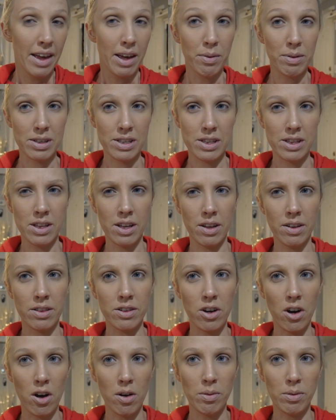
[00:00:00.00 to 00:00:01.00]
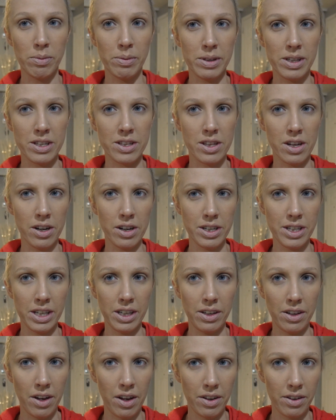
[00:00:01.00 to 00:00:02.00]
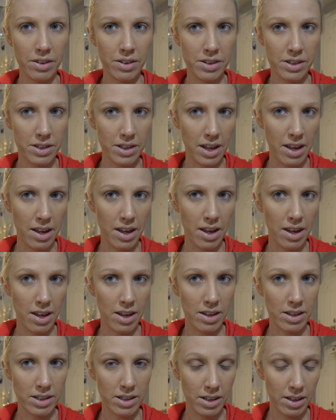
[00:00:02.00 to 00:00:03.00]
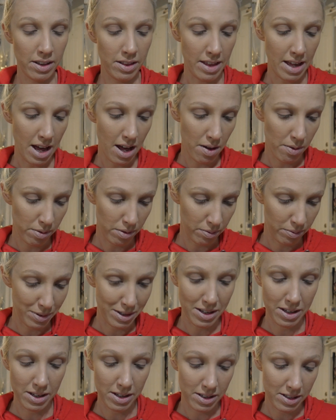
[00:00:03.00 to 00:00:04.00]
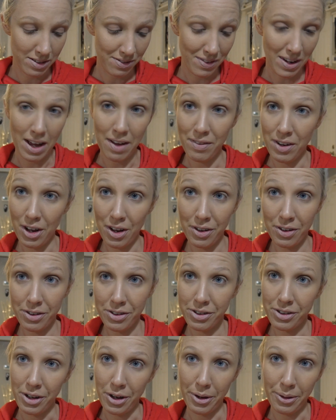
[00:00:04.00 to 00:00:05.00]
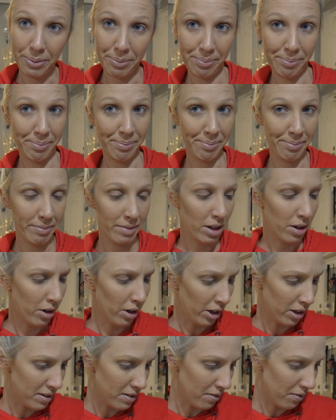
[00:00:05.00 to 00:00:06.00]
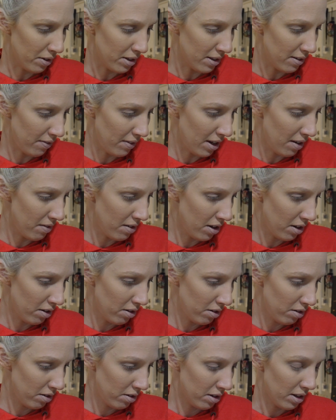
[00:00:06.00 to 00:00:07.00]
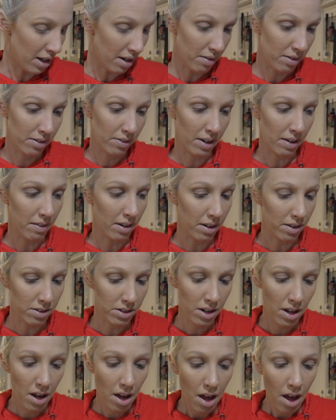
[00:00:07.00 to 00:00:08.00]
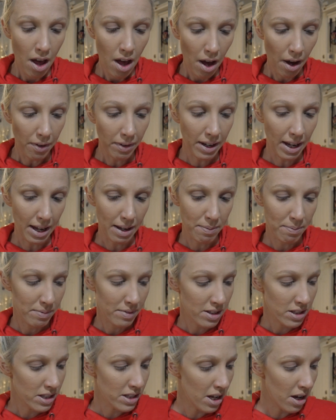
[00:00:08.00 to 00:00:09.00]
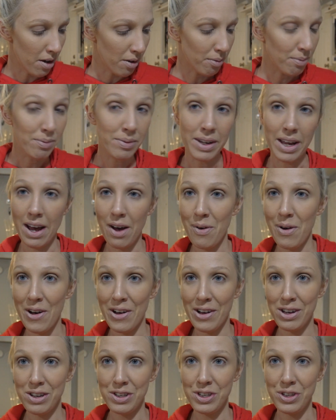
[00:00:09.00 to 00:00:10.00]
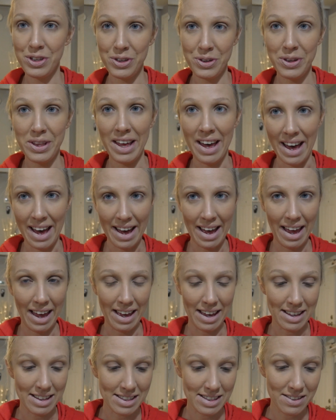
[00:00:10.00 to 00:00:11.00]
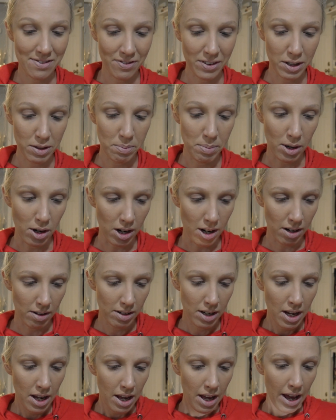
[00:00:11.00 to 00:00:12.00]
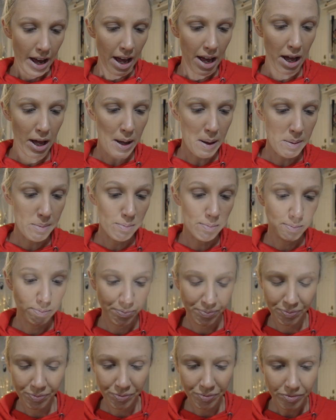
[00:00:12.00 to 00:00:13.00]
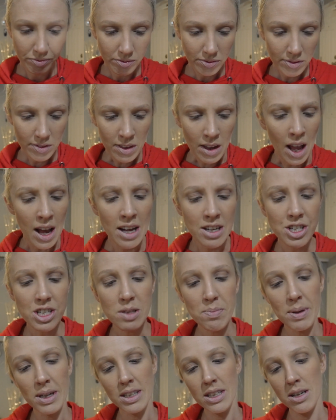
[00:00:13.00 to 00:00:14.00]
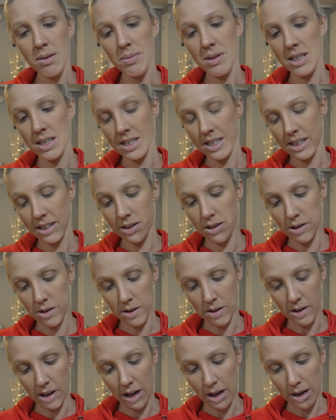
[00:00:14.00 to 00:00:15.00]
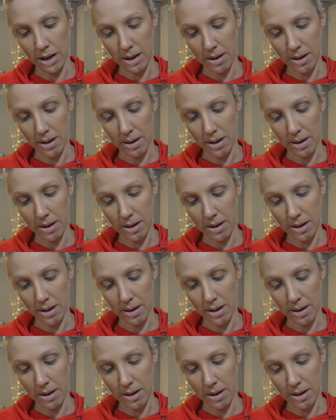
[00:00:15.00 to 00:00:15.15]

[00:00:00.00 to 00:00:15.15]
it was, the Tarte one was $13 and that one was $5. So was it $5? Yeah, it was $5. Okay, so now on to the eyes, fun part. I just picked up this little